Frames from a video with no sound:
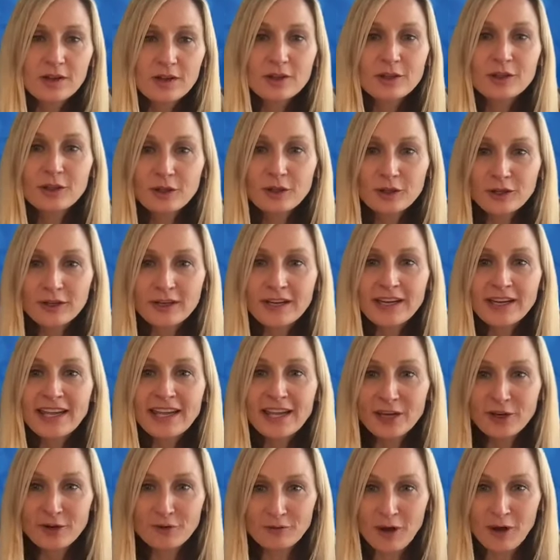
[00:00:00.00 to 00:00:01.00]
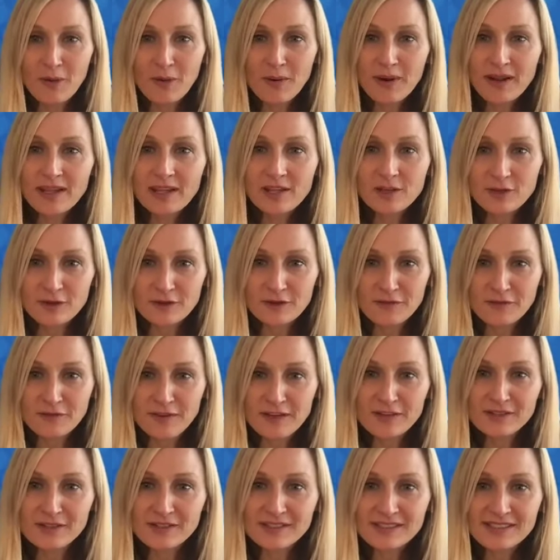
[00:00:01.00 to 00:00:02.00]
learning and growing in your
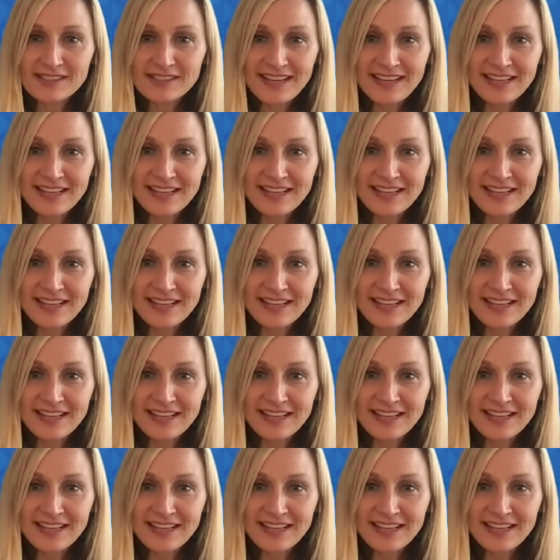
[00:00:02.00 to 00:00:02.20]
field.